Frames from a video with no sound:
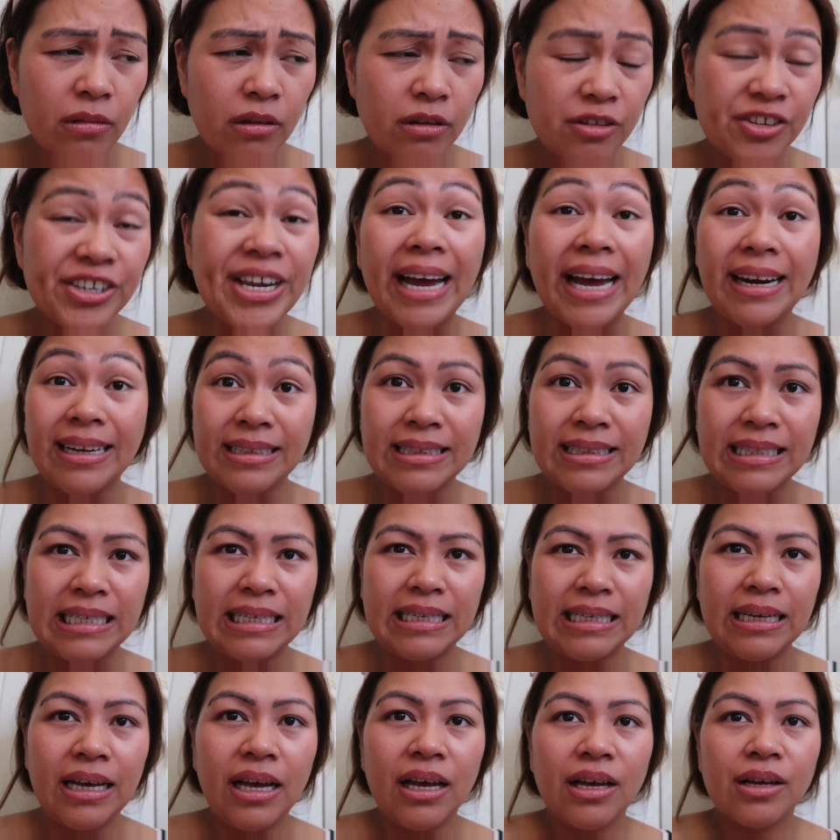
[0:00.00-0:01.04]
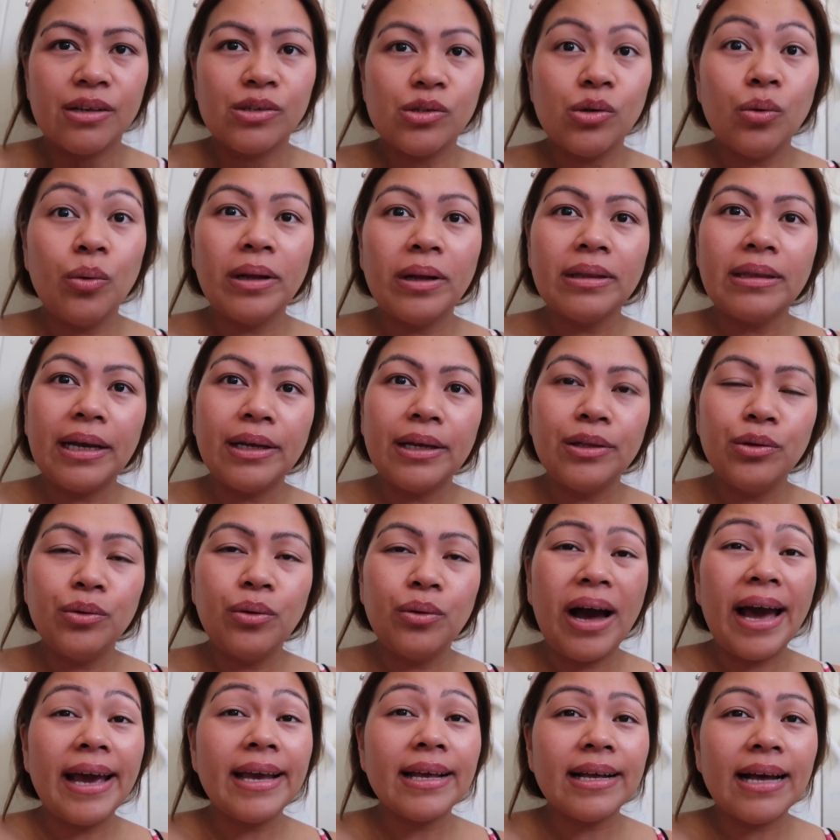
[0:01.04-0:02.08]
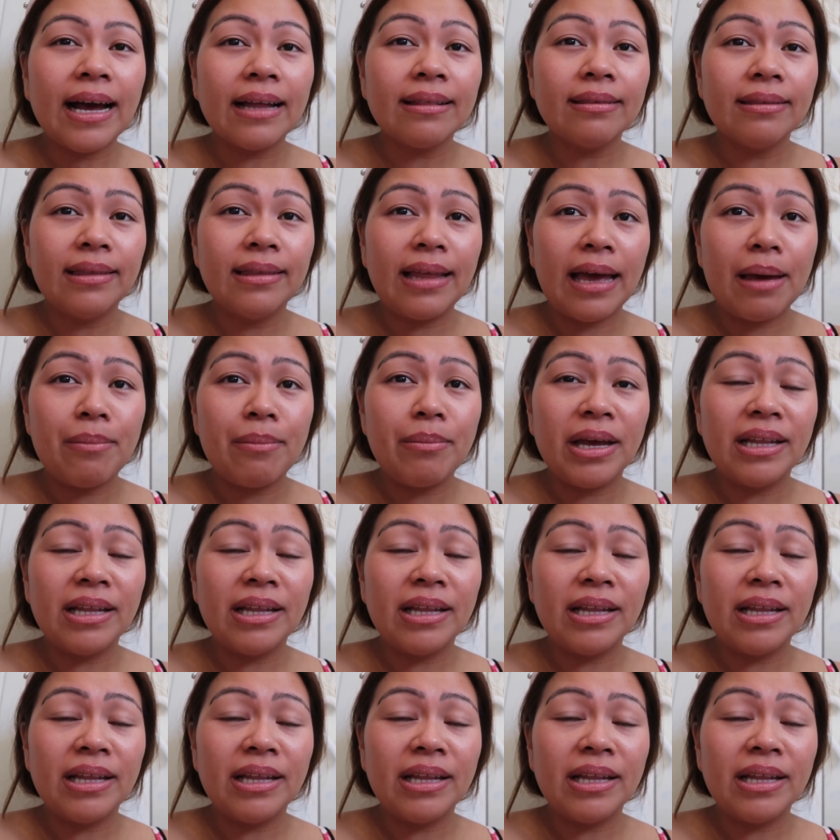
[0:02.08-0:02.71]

charity. So what I do, I cut them,